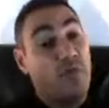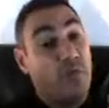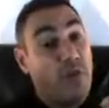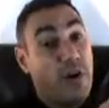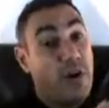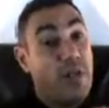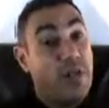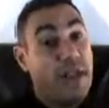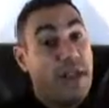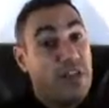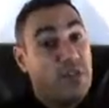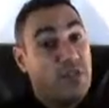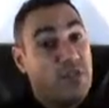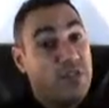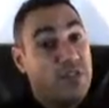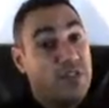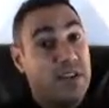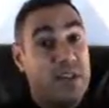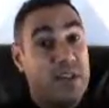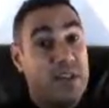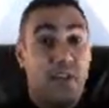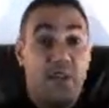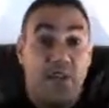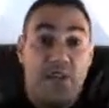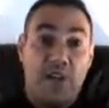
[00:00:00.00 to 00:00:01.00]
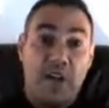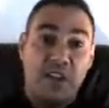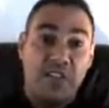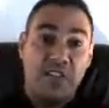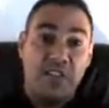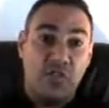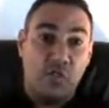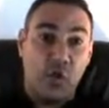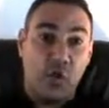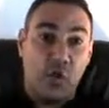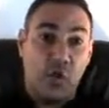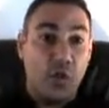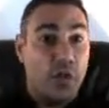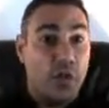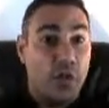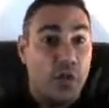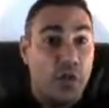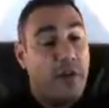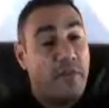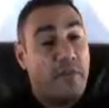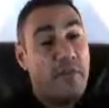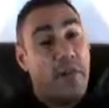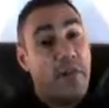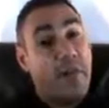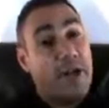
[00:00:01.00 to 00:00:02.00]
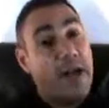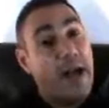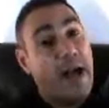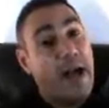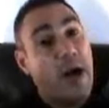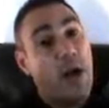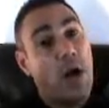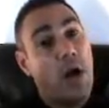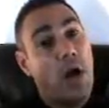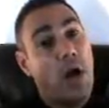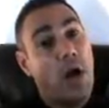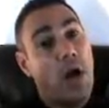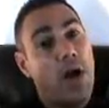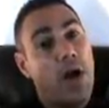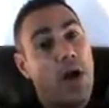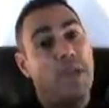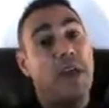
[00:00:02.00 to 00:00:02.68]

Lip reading: really interested, they're very social, they're very outgoing,